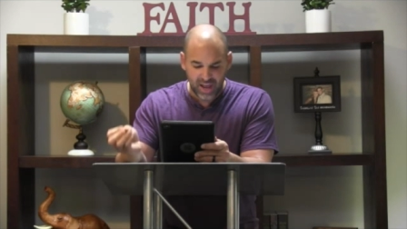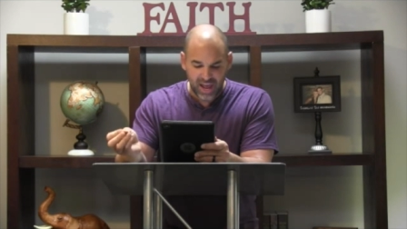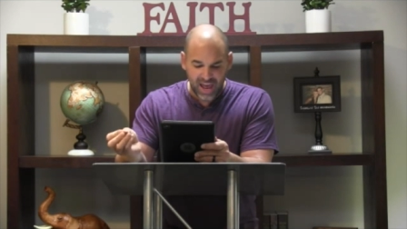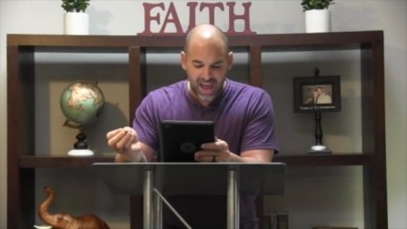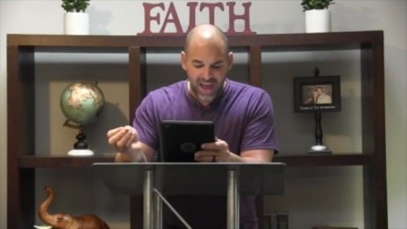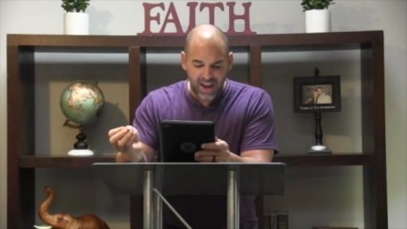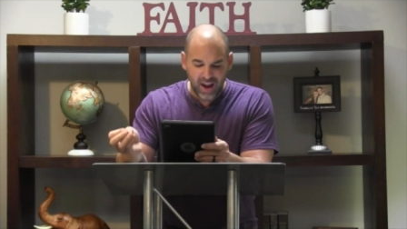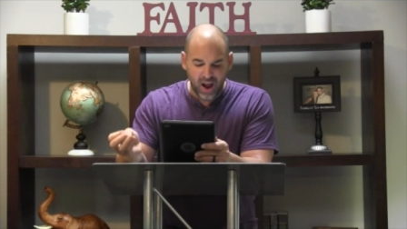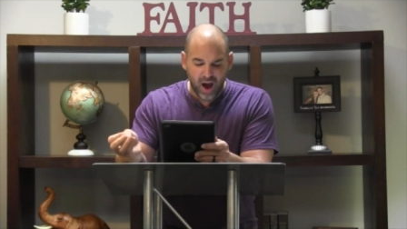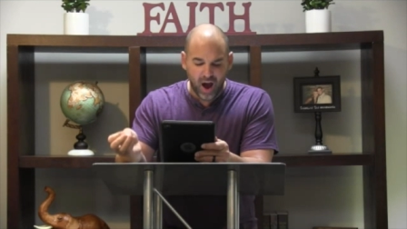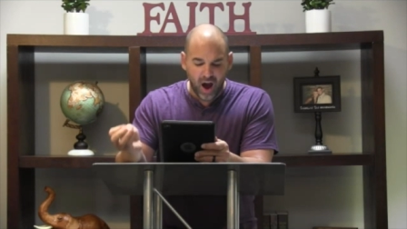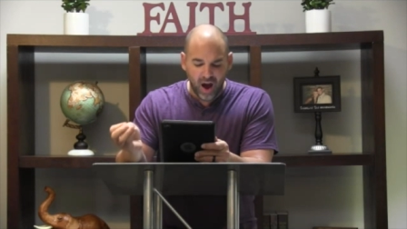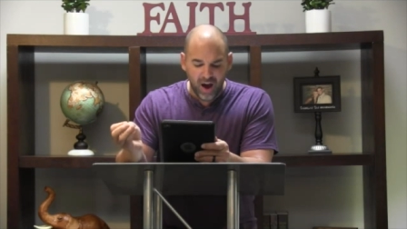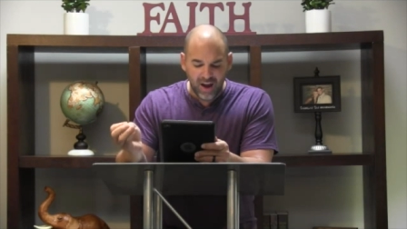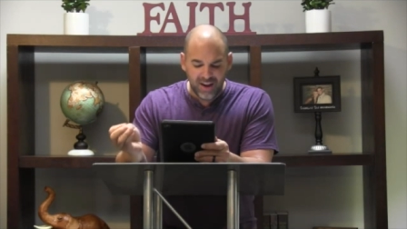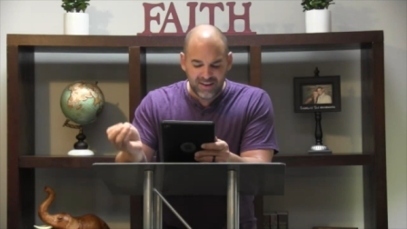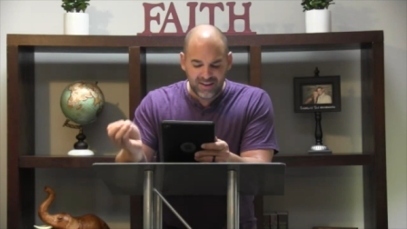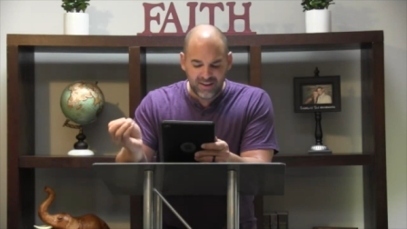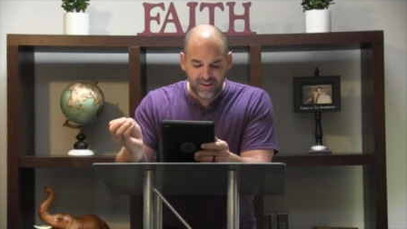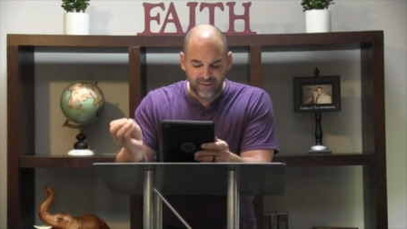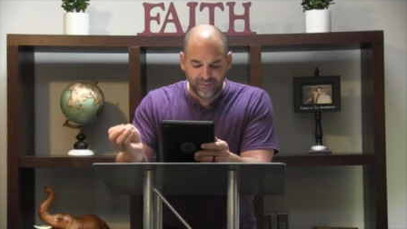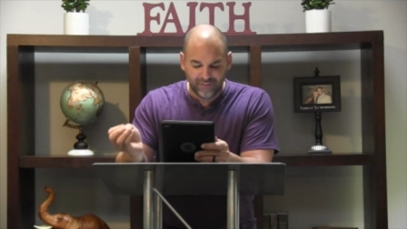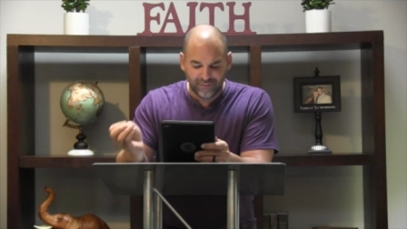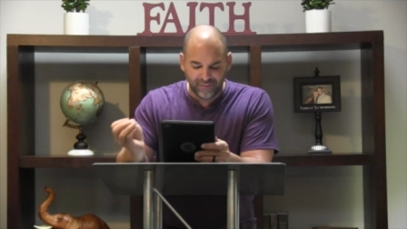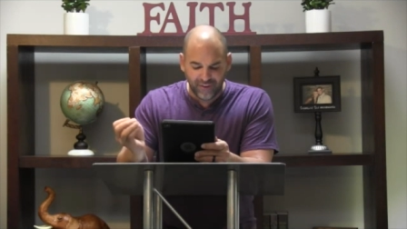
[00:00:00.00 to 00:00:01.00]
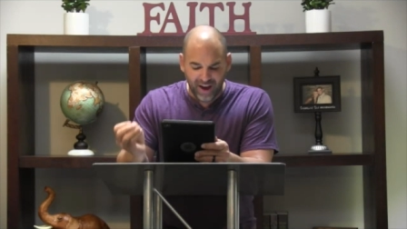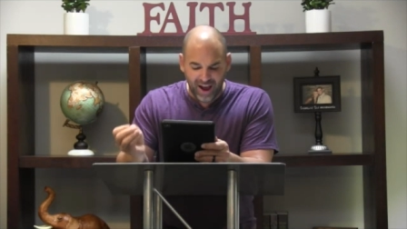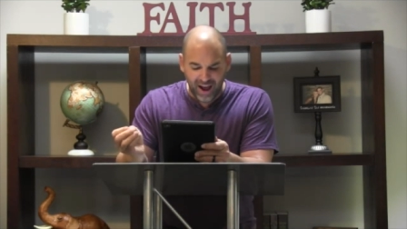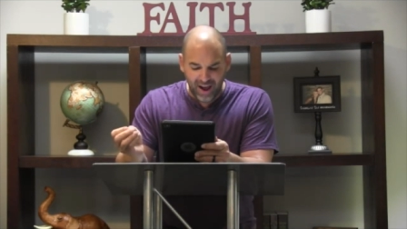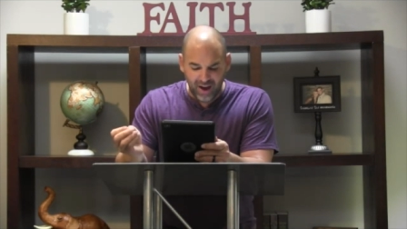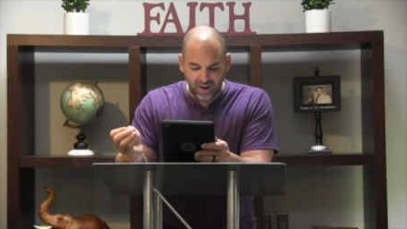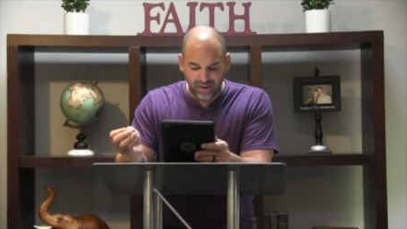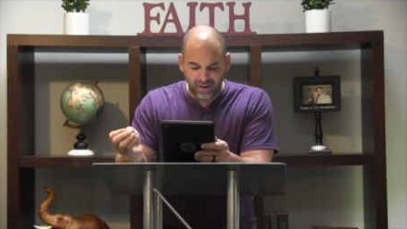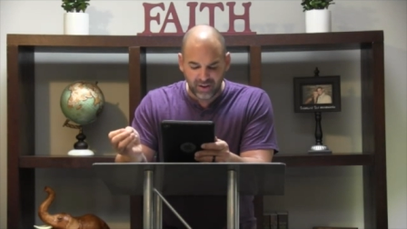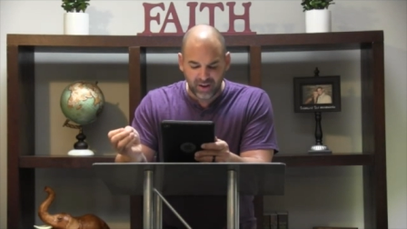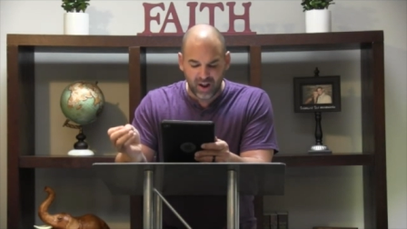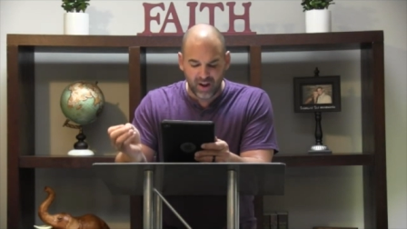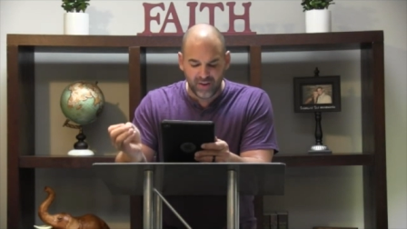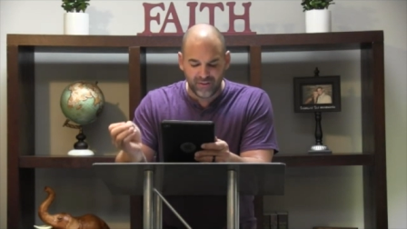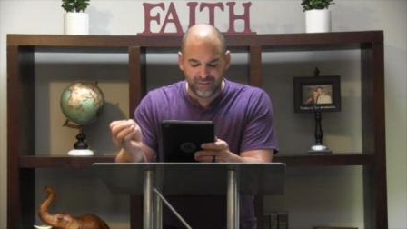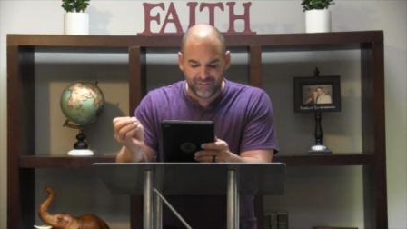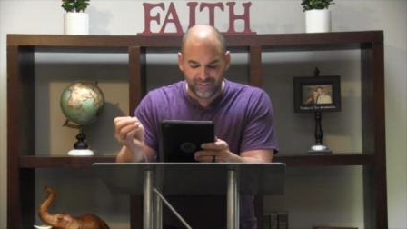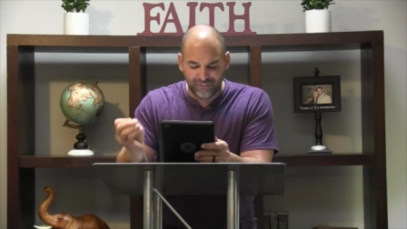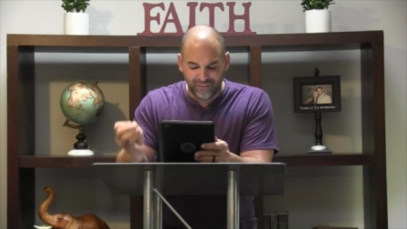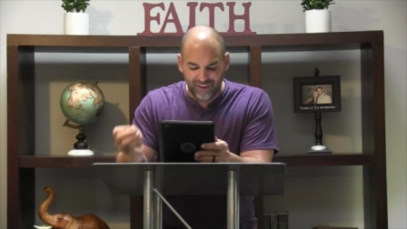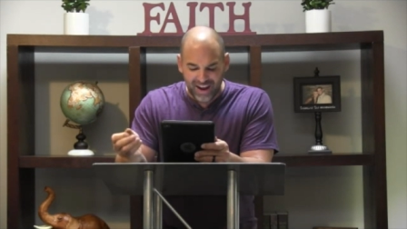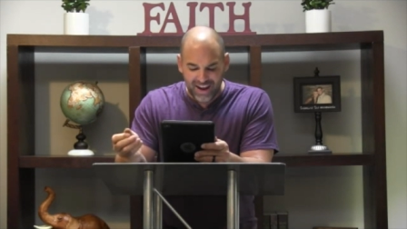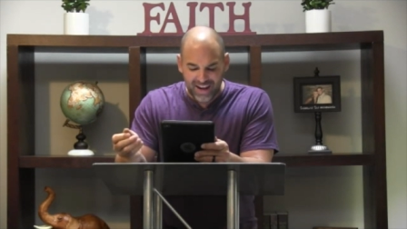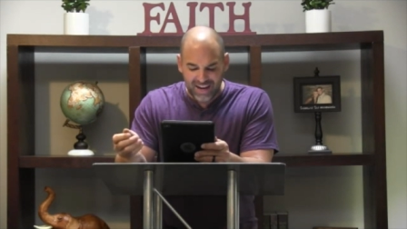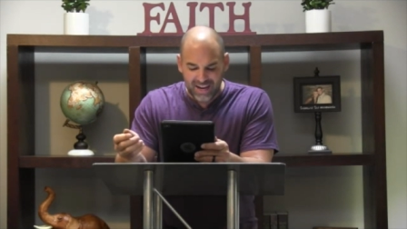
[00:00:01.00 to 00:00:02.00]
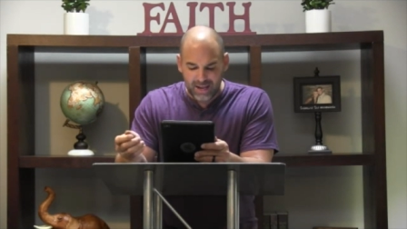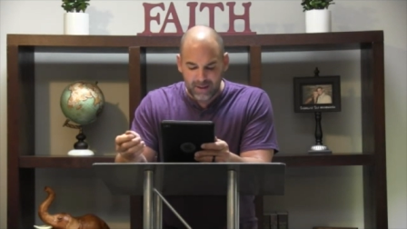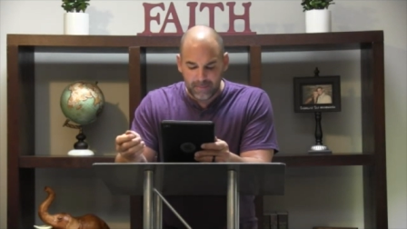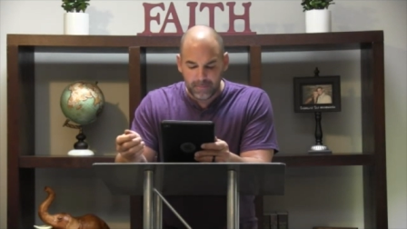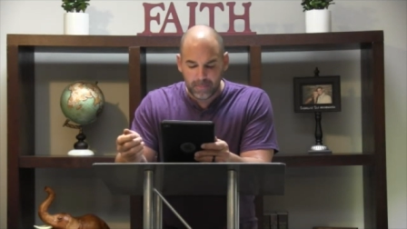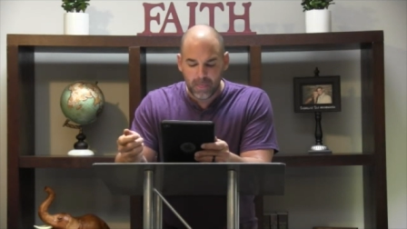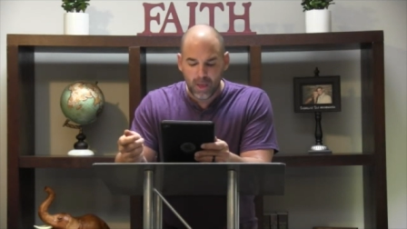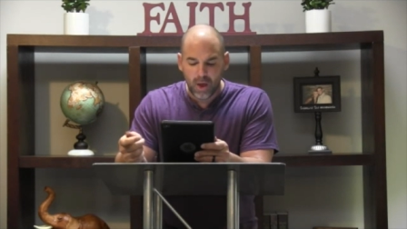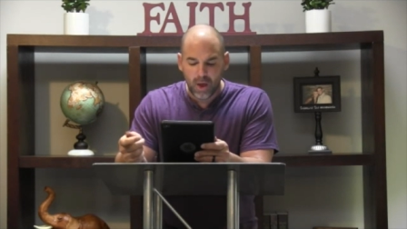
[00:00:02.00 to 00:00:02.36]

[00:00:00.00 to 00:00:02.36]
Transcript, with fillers: And undefiled and unfading,